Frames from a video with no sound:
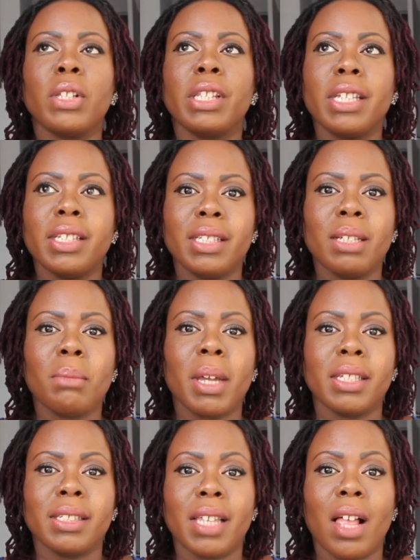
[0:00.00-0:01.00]
releasing
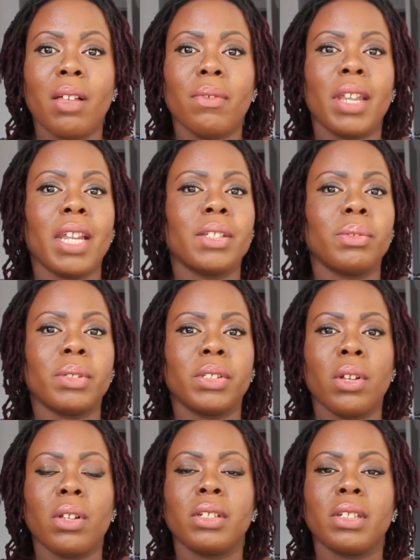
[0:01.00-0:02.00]
myself, and as a
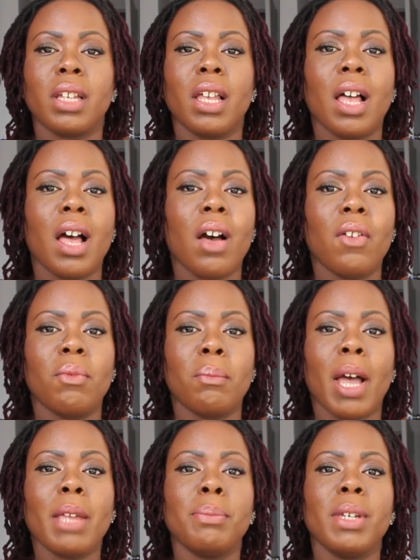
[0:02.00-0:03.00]
result of
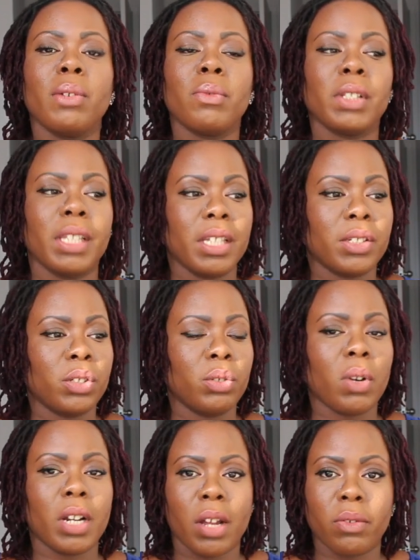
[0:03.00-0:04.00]
my being released,
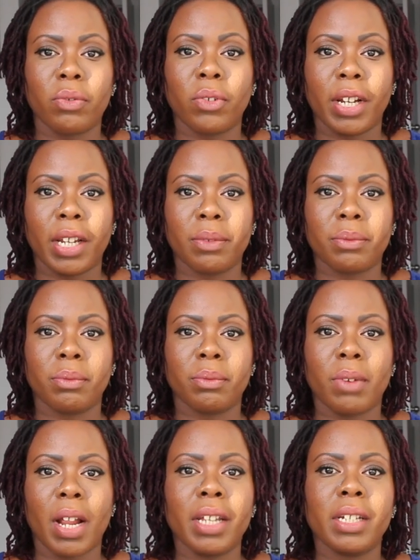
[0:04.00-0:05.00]
you are now free,
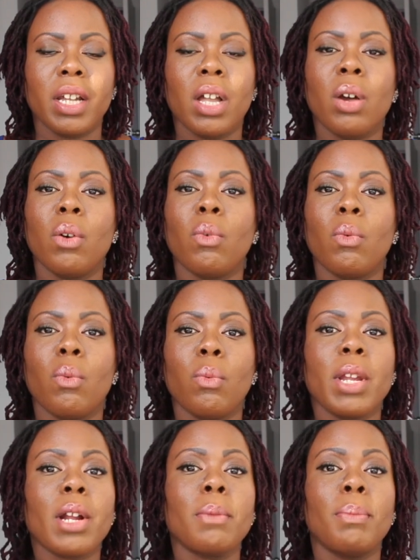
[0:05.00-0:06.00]
right?
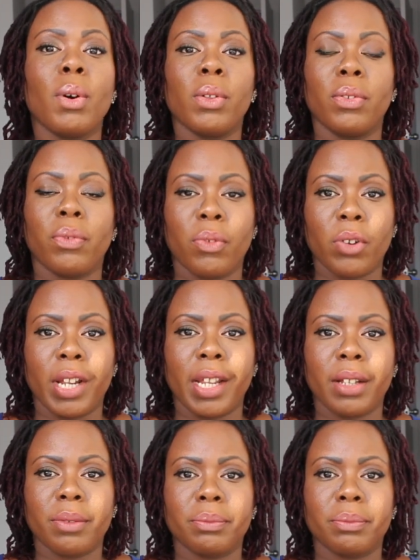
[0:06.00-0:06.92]
We are both free.